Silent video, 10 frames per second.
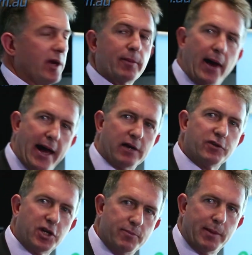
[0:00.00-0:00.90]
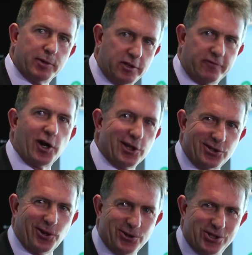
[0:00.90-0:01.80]
being part of a commitment to find a
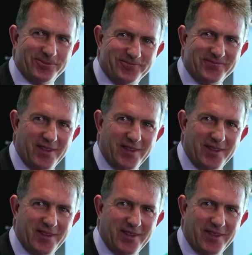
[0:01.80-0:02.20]
solution.